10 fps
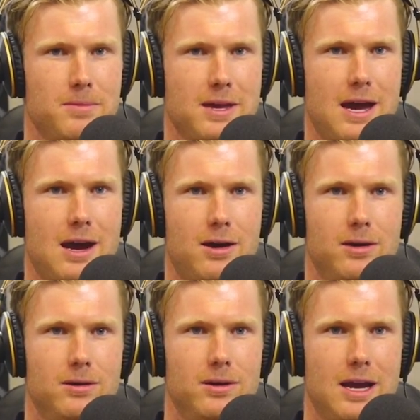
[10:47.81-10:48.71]

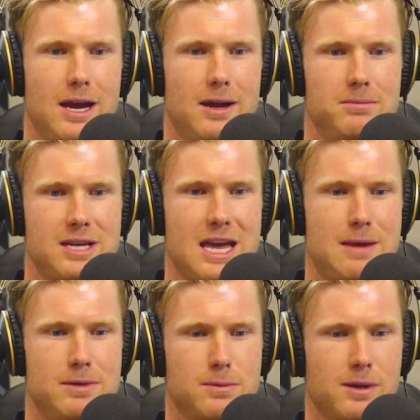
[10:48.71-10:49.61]
our um,
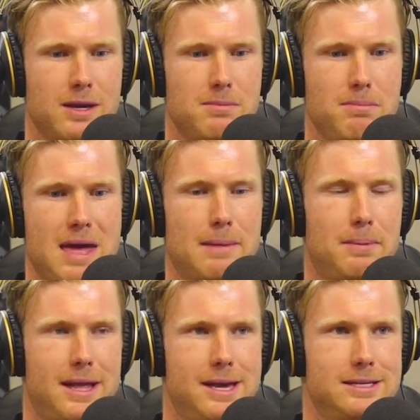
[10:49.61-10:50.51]
team is probably better
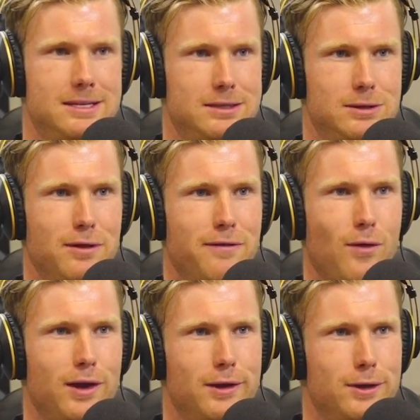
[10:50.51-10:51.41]
placed to
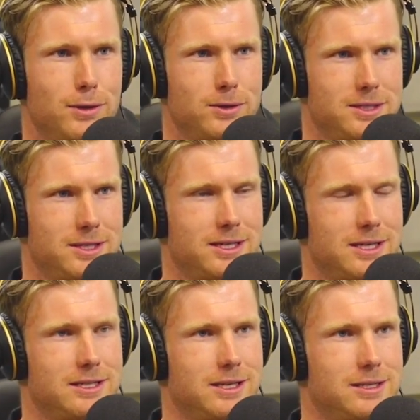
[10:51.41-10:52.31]
avoid those sorts of
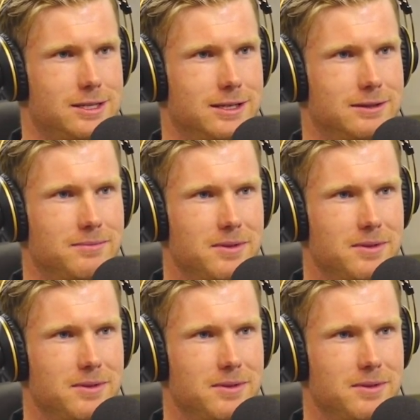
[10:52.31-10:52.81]
statistics than